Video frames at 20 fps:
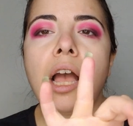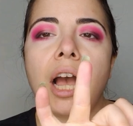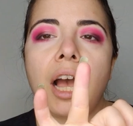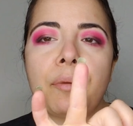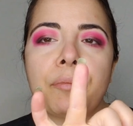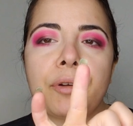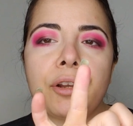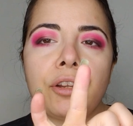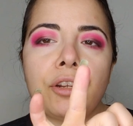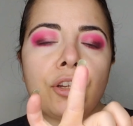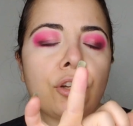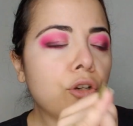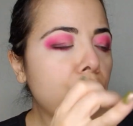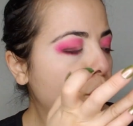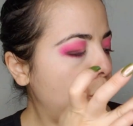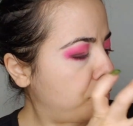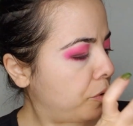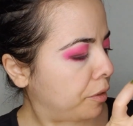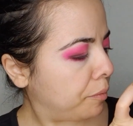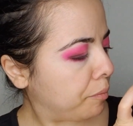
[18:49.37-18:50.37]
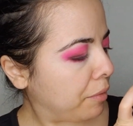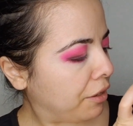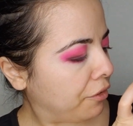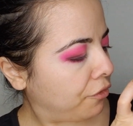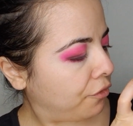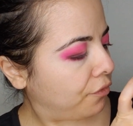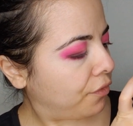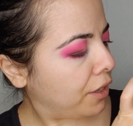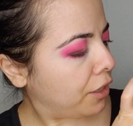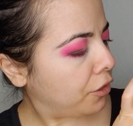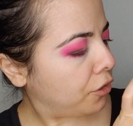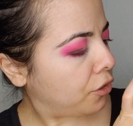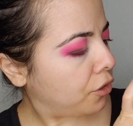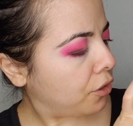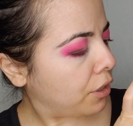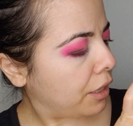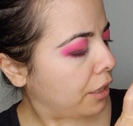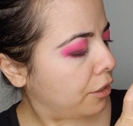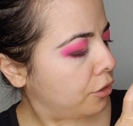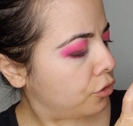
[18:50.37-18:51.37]
I'm gonna go with my finger
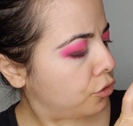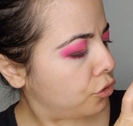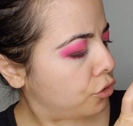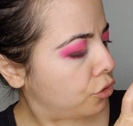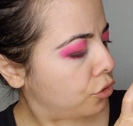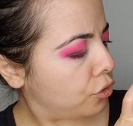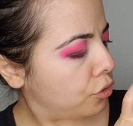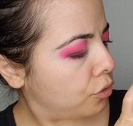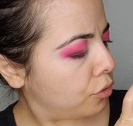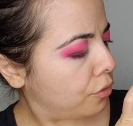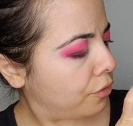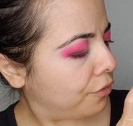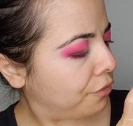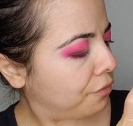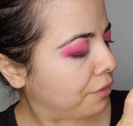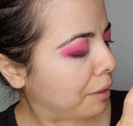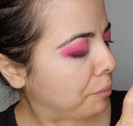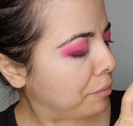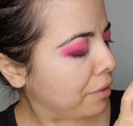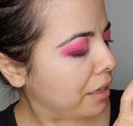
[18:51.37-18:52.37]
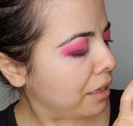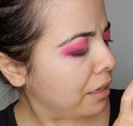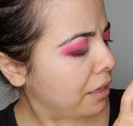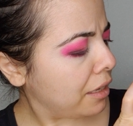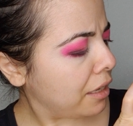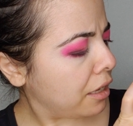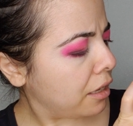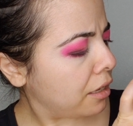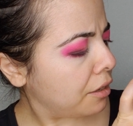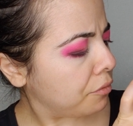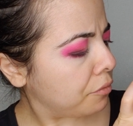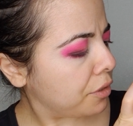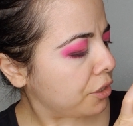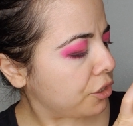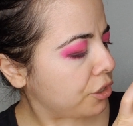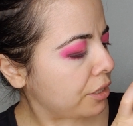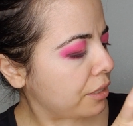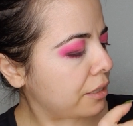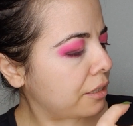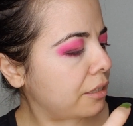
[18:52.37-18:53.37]
into Familia,
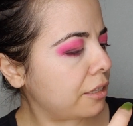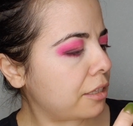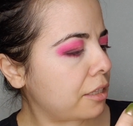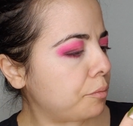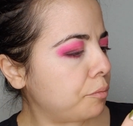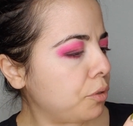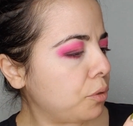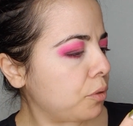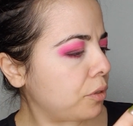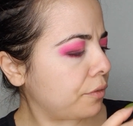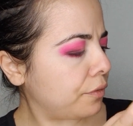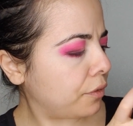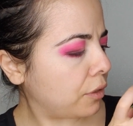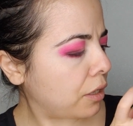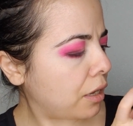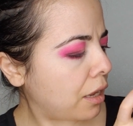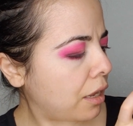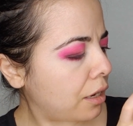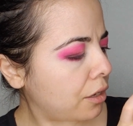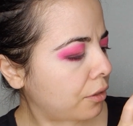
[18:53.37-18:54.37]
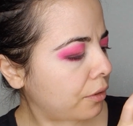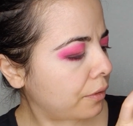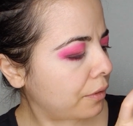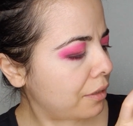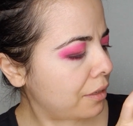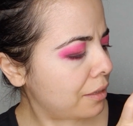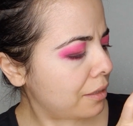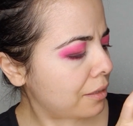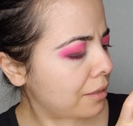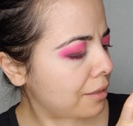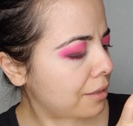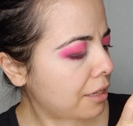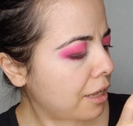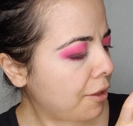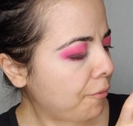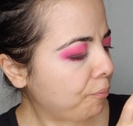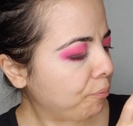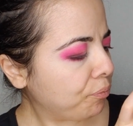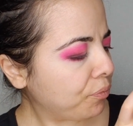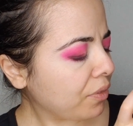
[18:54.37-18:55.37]
which is this beautiful color. This
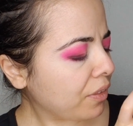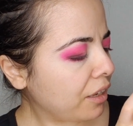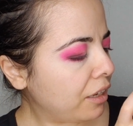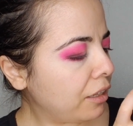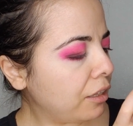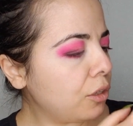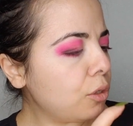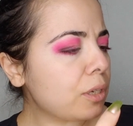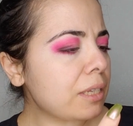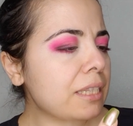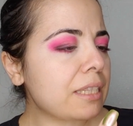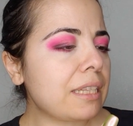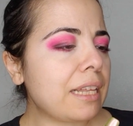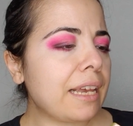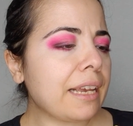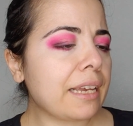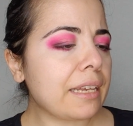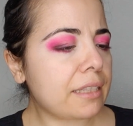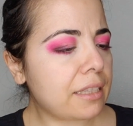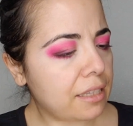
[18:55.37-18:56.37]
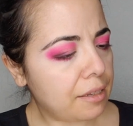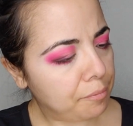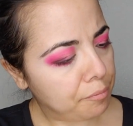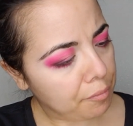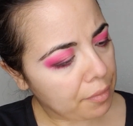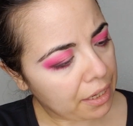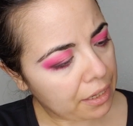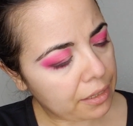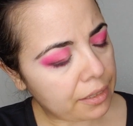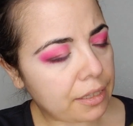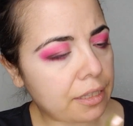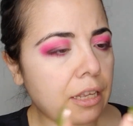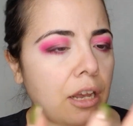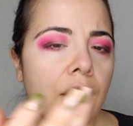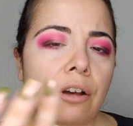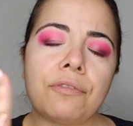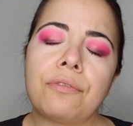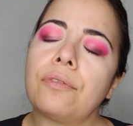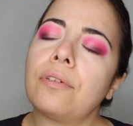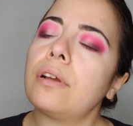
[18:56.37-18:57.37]
looks like it's a mix
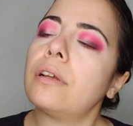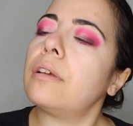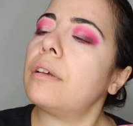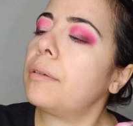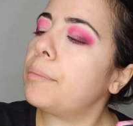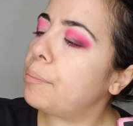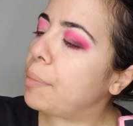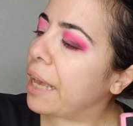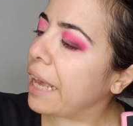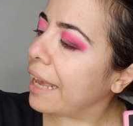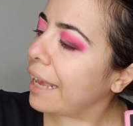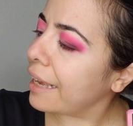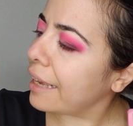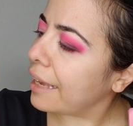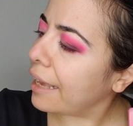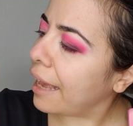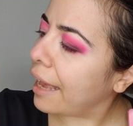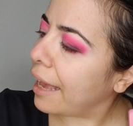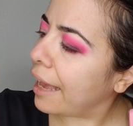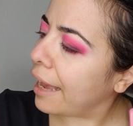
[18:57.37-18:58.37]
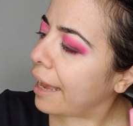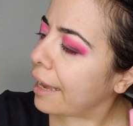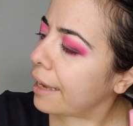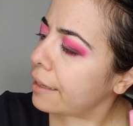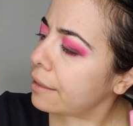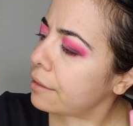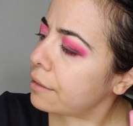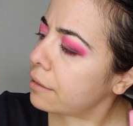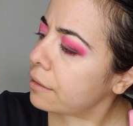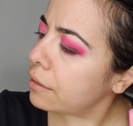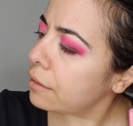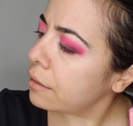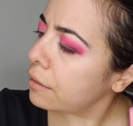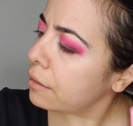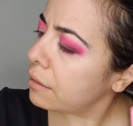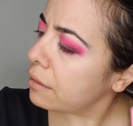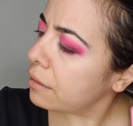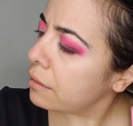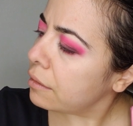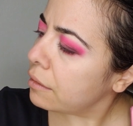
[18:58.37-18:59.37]
of pink and
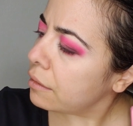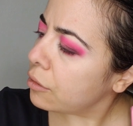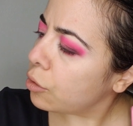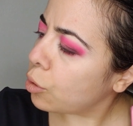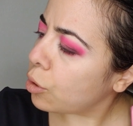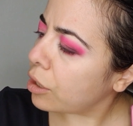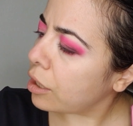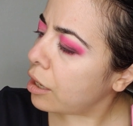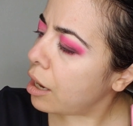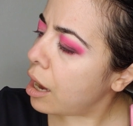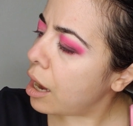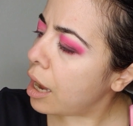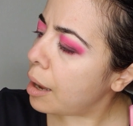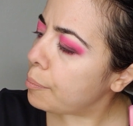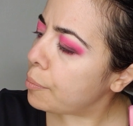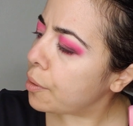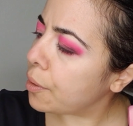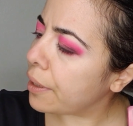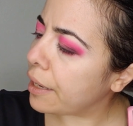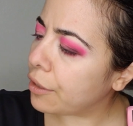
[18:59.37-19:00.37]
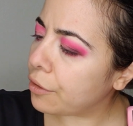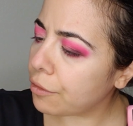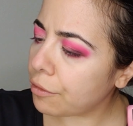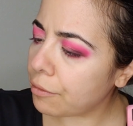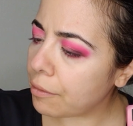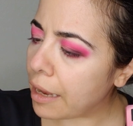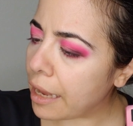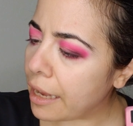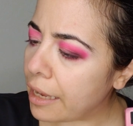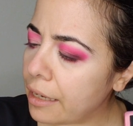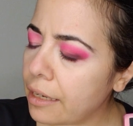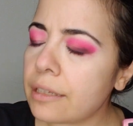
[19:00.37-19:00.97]
or copper and red.